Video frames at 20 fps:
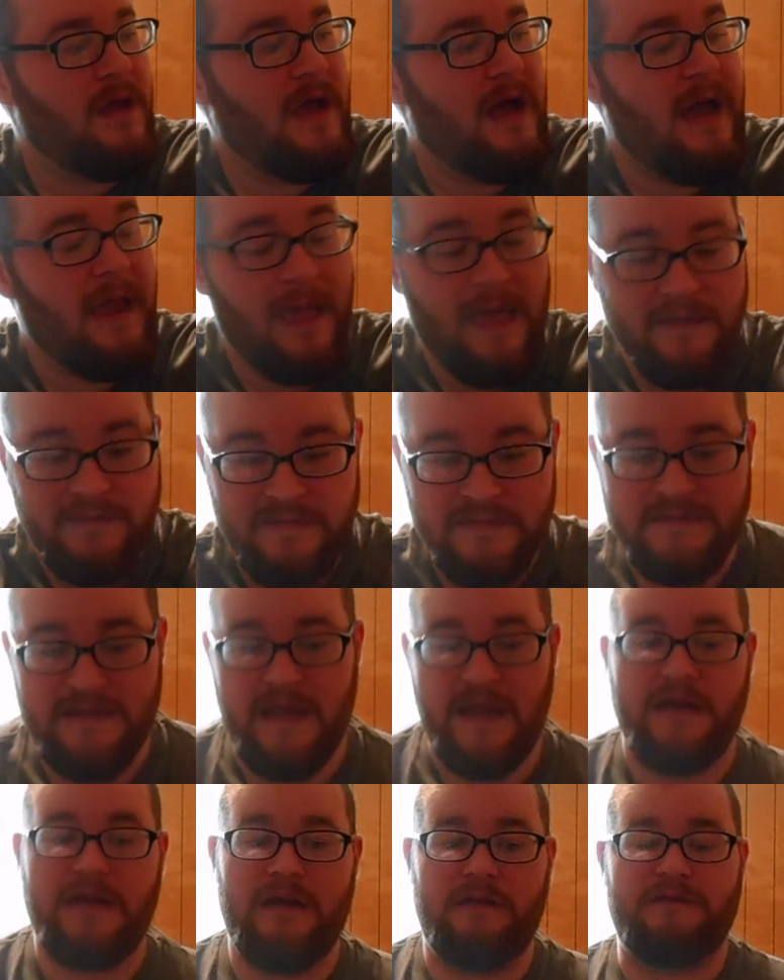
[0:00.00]
I like this
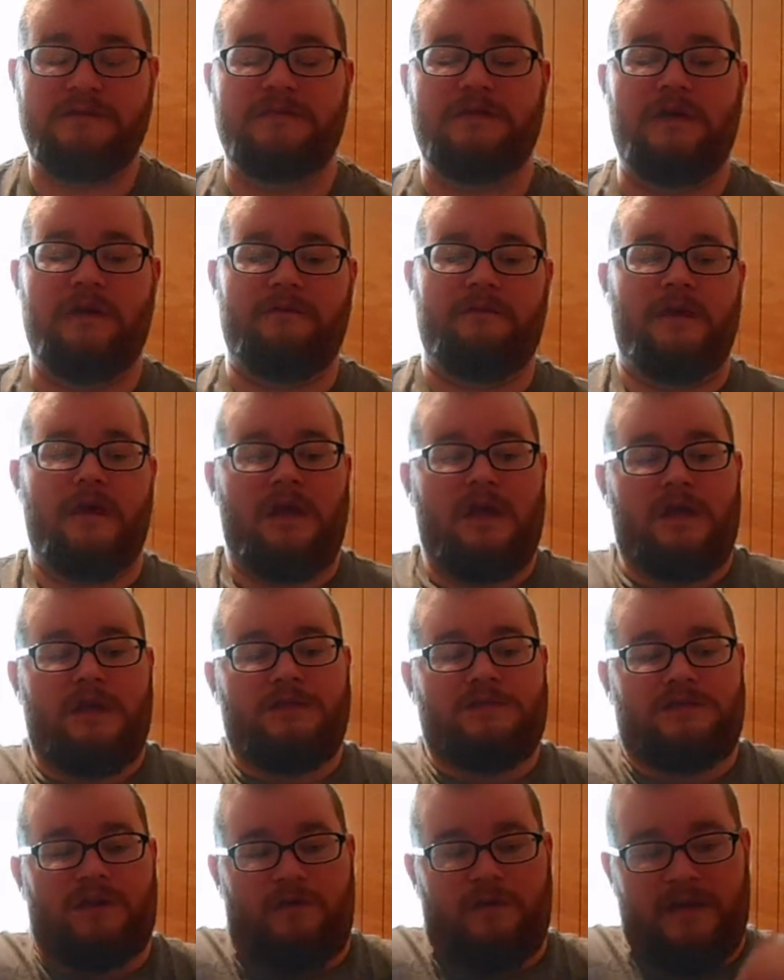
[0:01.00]
handheld stuff.
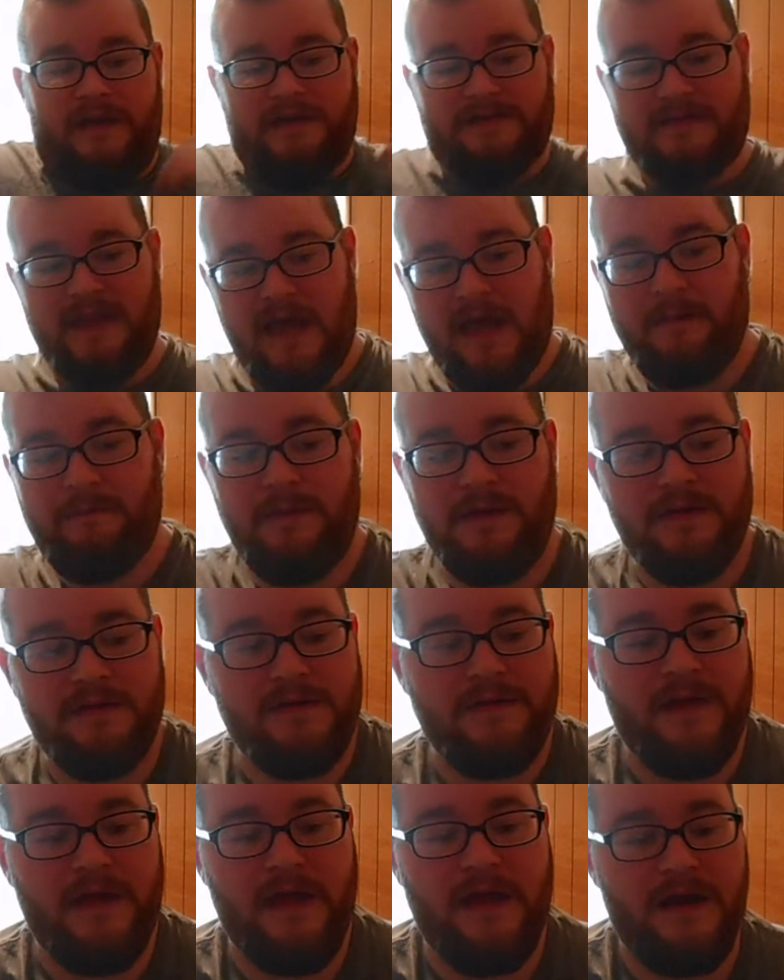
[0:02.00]
Sony has gotten me
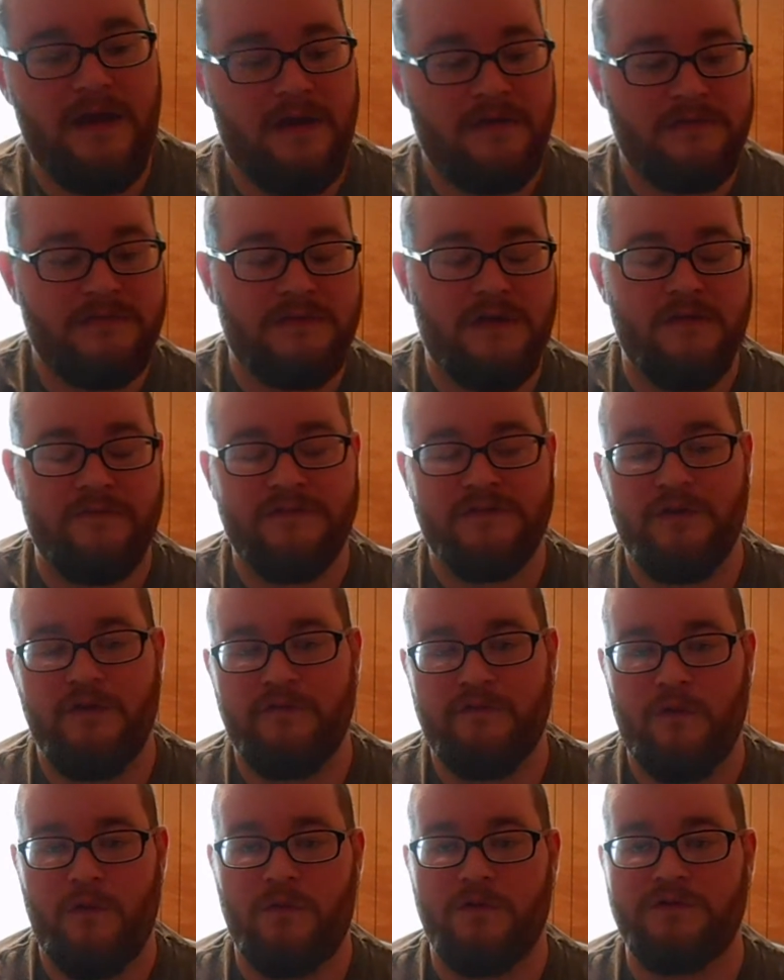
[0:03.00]
into the handheld stuff, so,
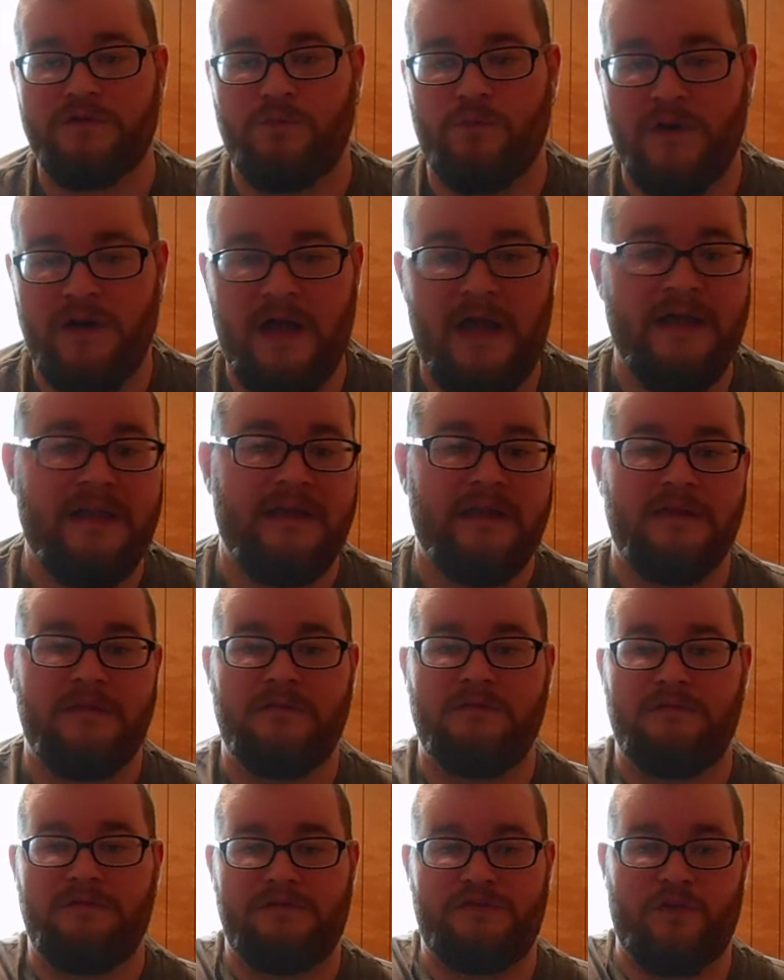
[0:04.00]
of course, when I get
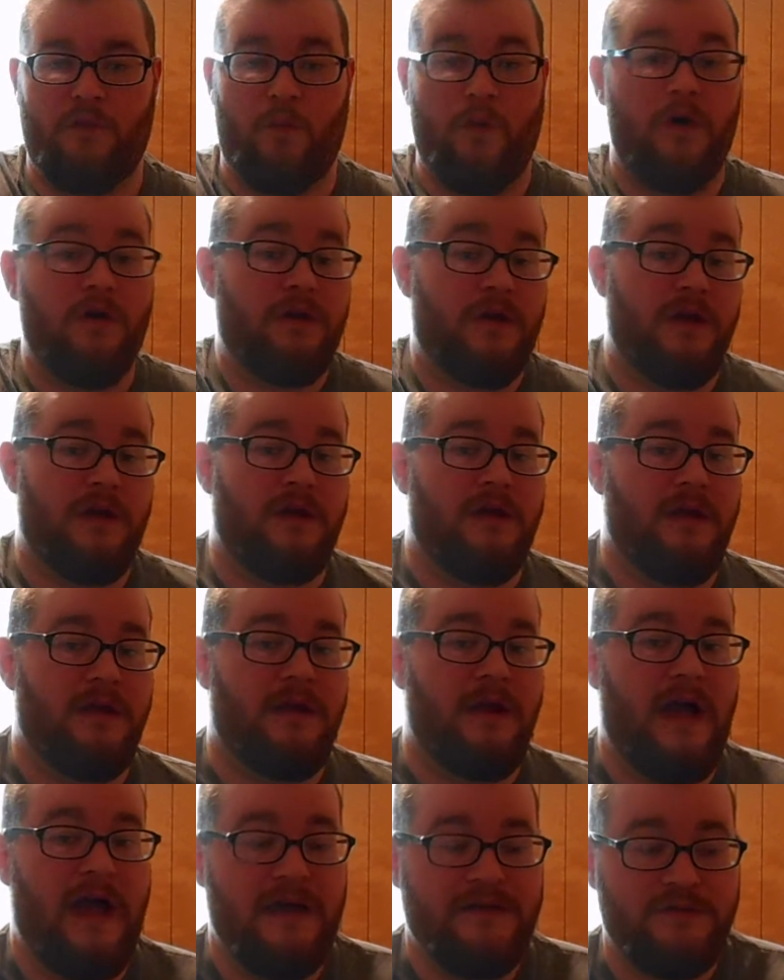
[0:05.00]
to working
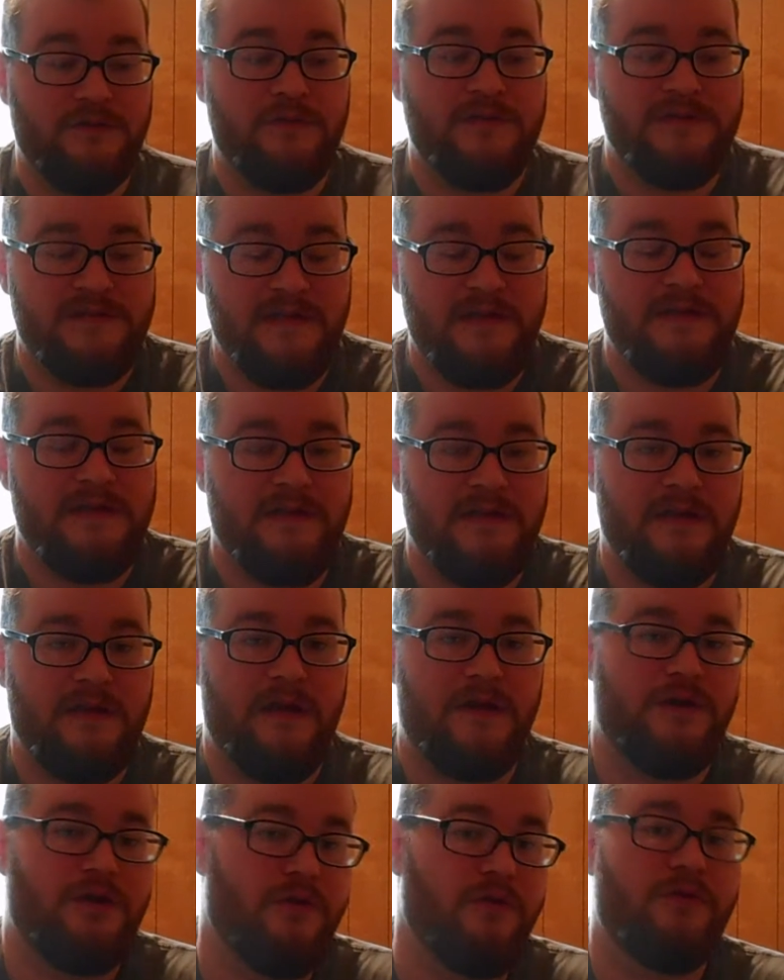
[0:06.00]
again, I do intend to
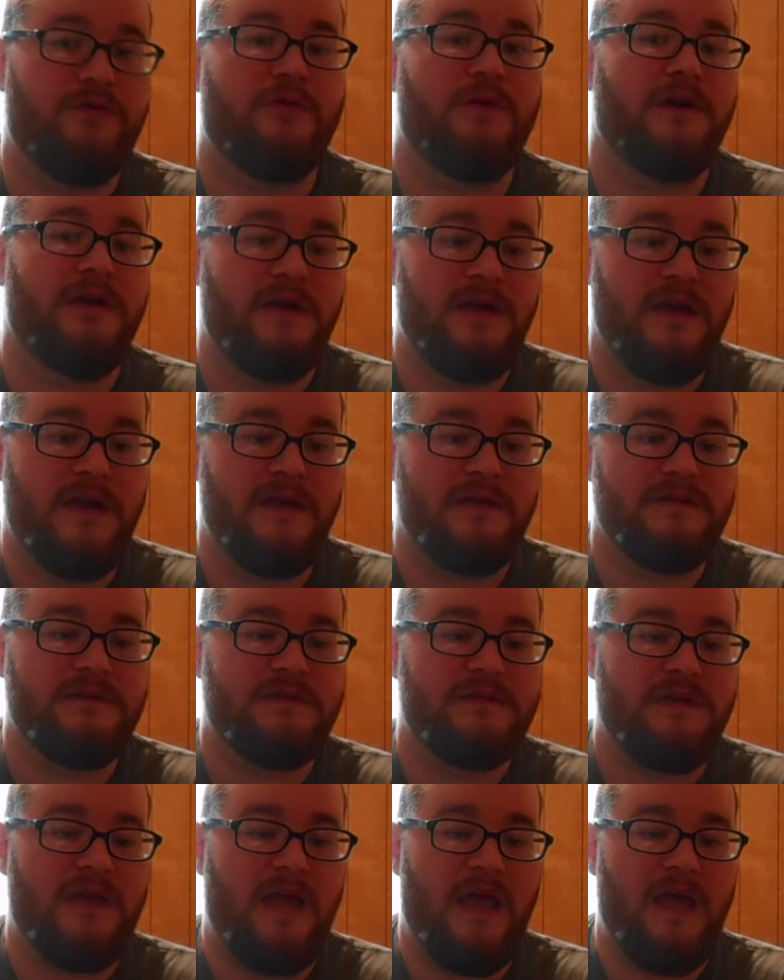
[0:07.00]
get a new
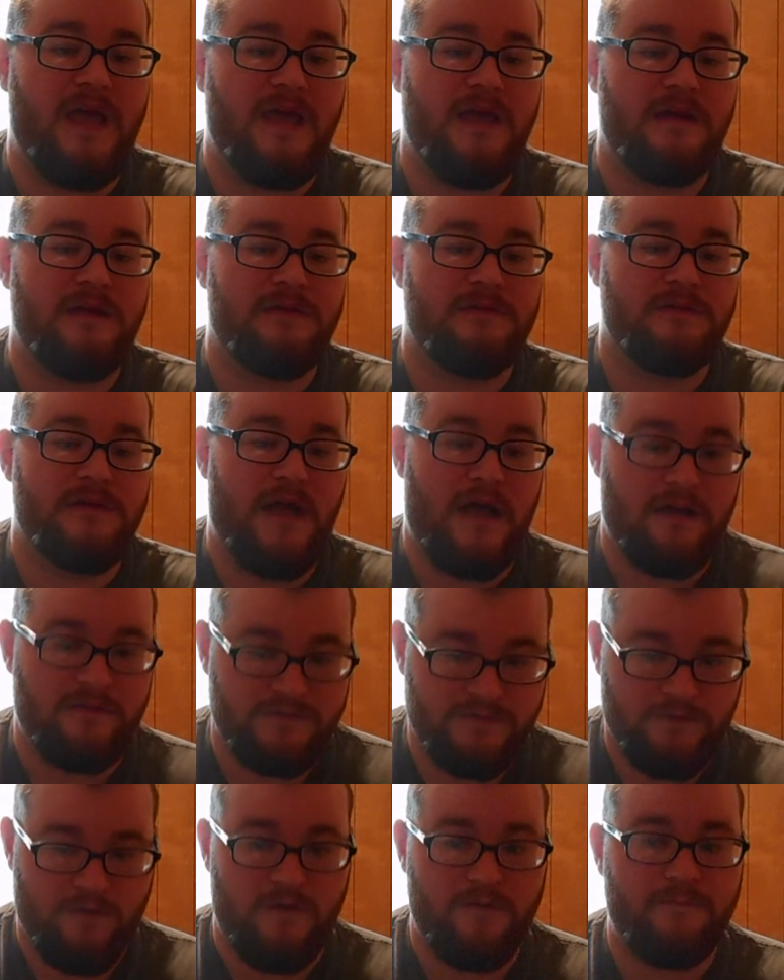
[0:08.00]
3DS, and I'll
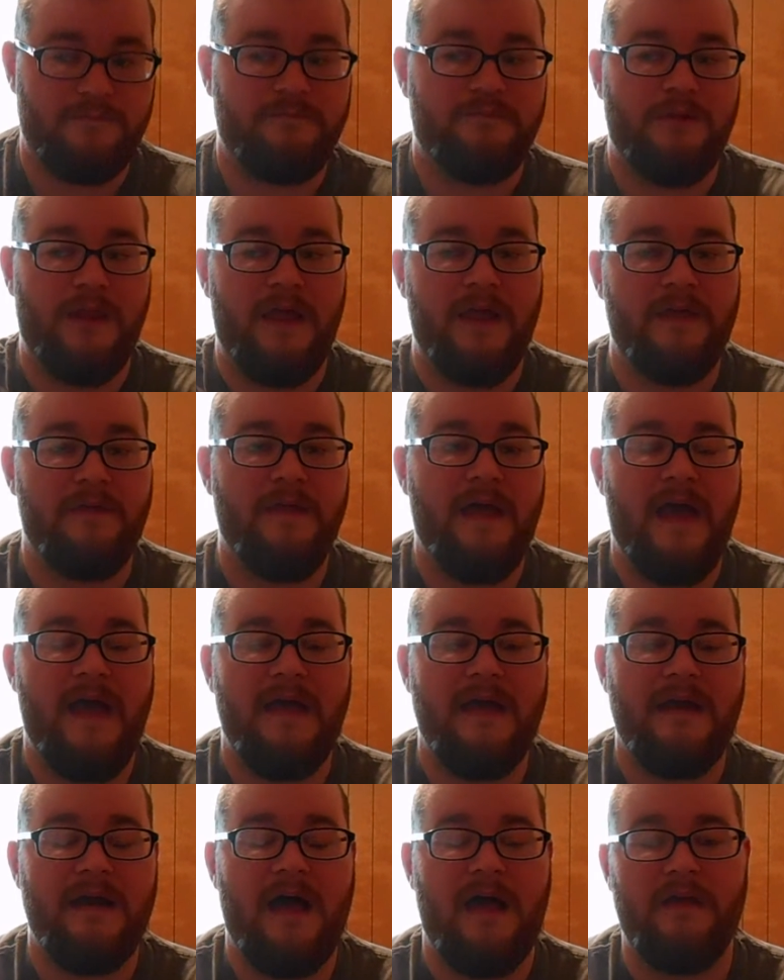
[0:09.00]
start playing
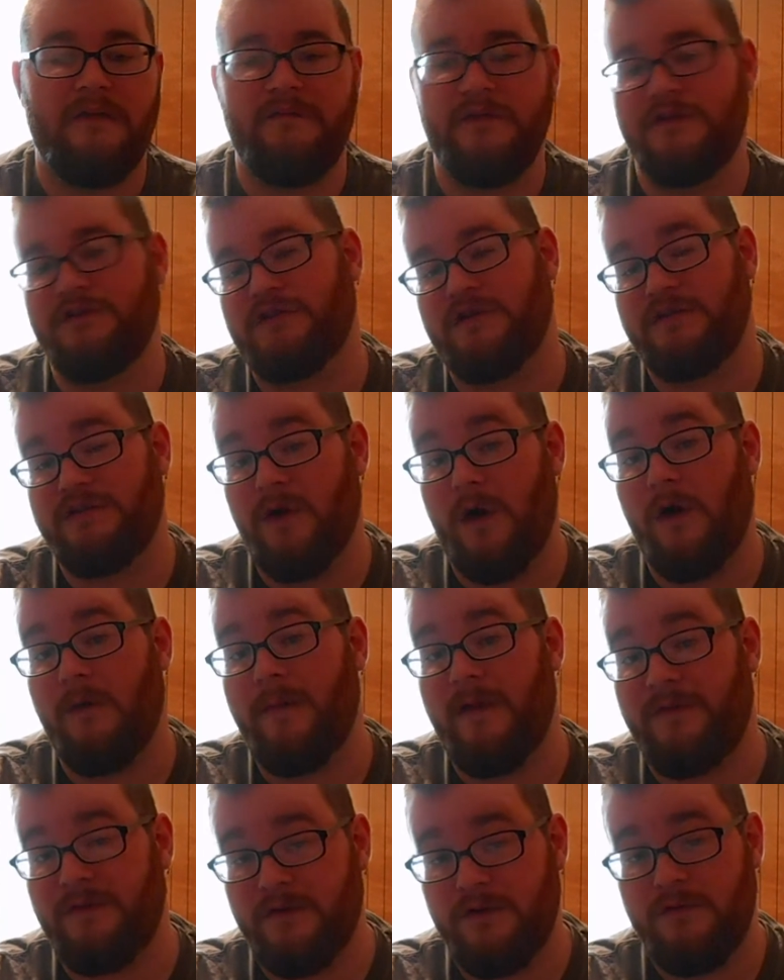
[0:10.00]
that, and I'll eventually talk
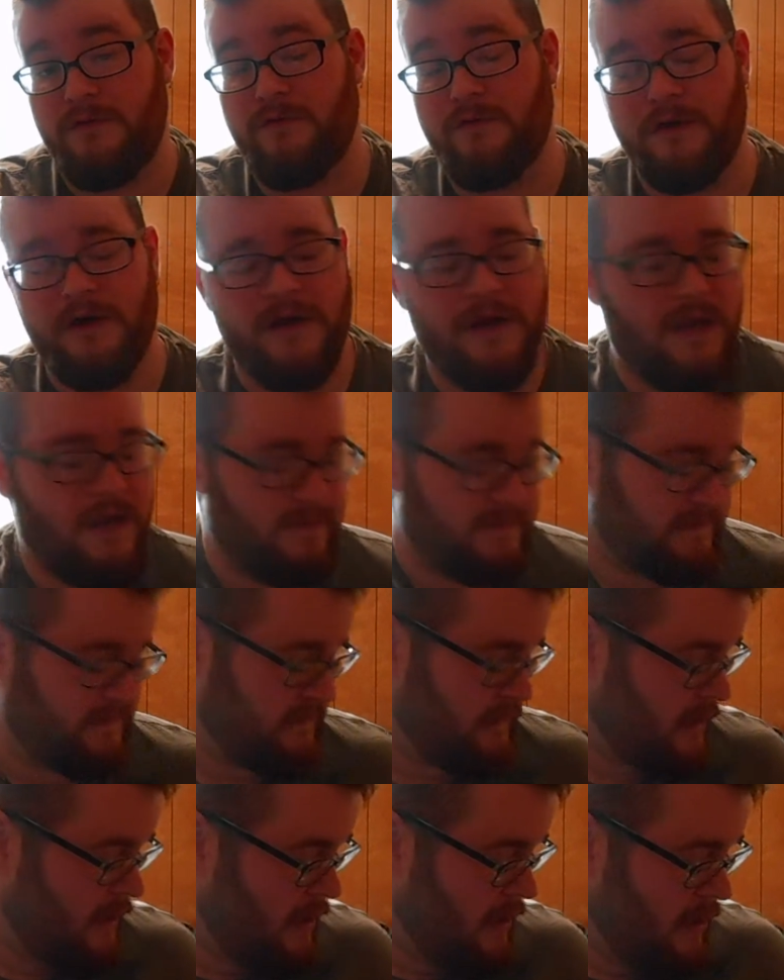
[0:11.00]
about the new 3DS.